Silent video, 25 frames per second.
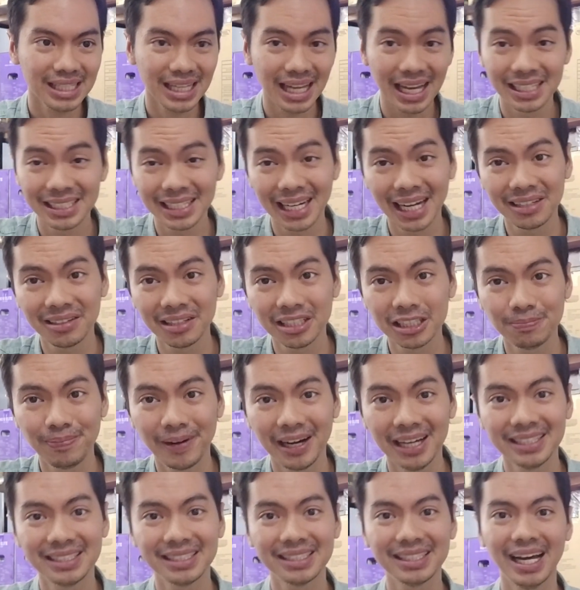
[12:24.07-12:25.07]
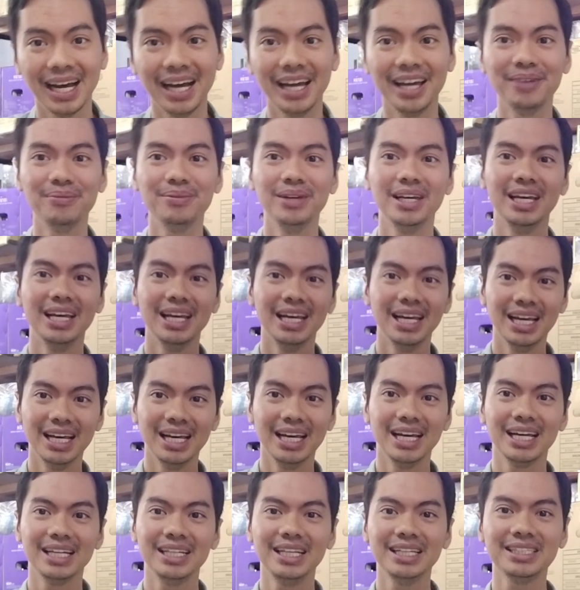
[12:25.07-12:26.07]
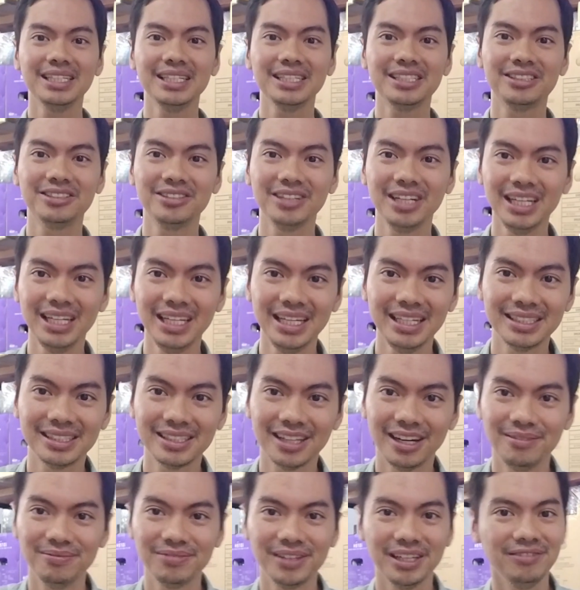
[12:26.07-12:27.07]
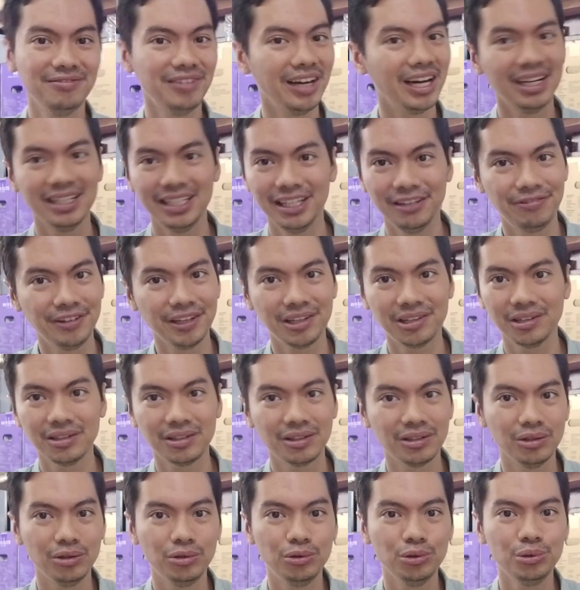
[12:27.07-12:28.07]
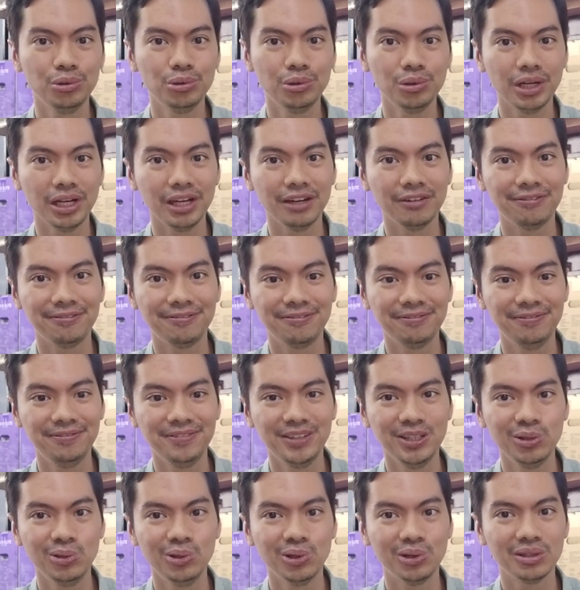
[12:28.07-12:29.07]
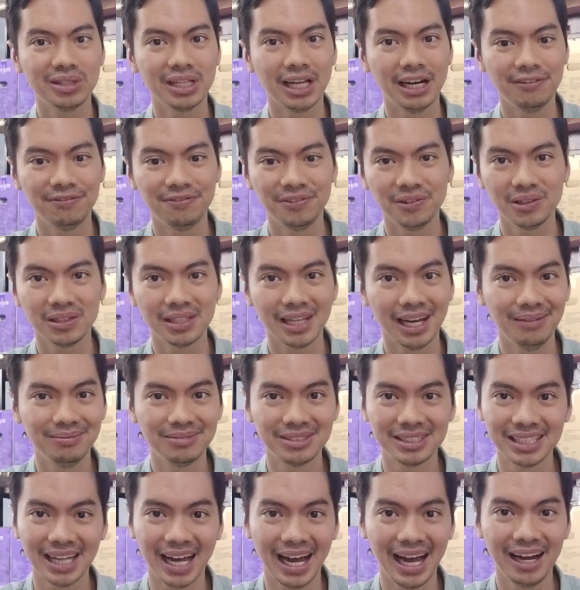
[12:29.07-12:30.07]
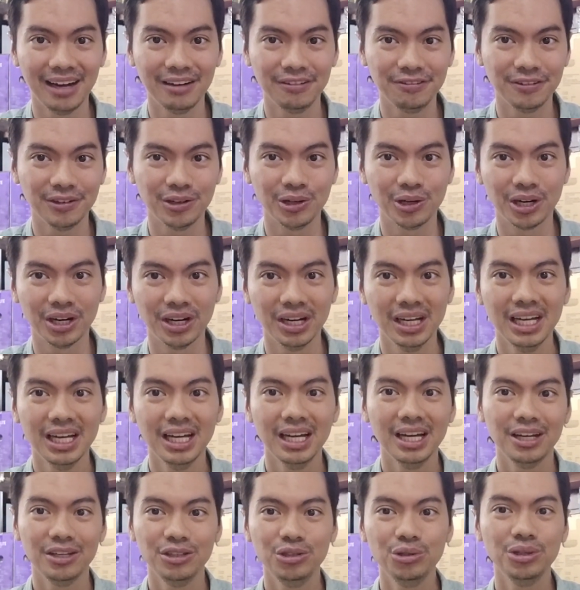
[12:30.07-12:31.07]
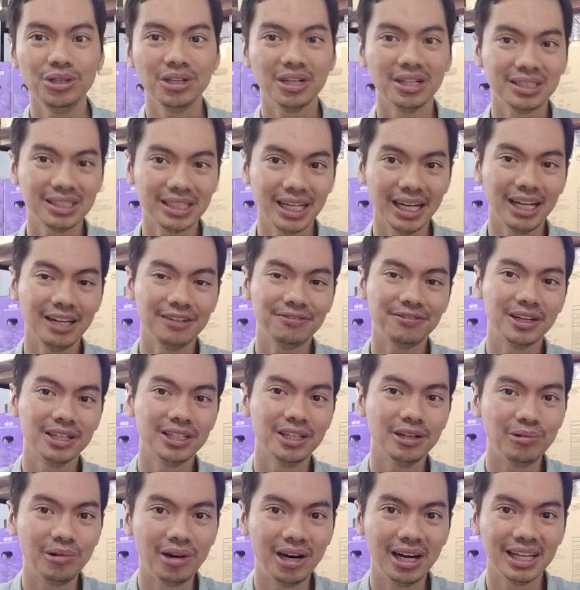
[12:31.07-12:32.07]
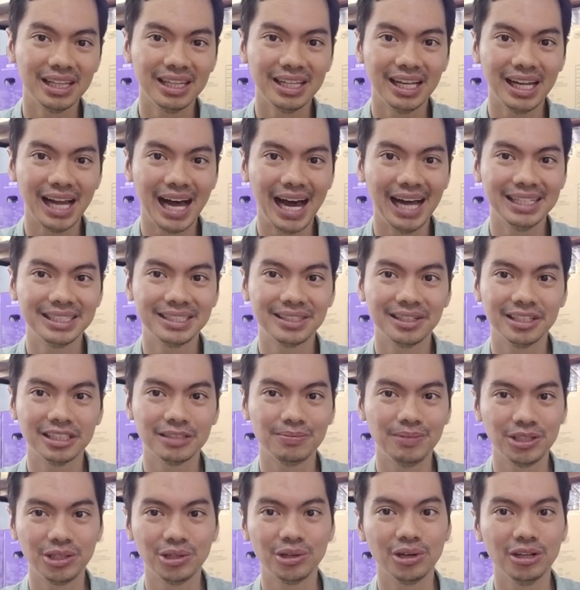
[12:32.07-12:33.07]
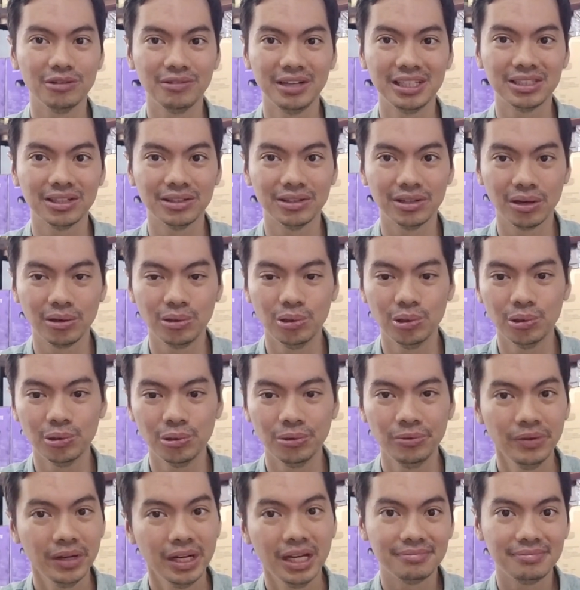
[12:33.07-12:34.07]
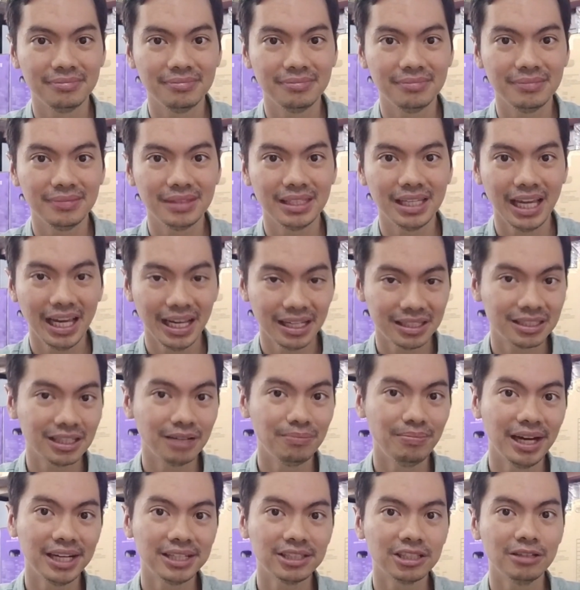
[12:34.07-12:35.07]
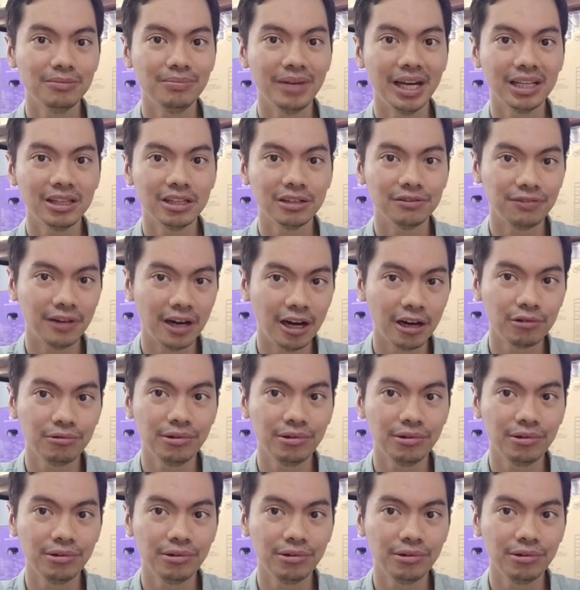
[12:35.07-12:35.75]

Chat response time. This is really something very difficult to do if you don't have full-time staff, or you yourself are the one that answers but you're always on the go. It's a measurement of how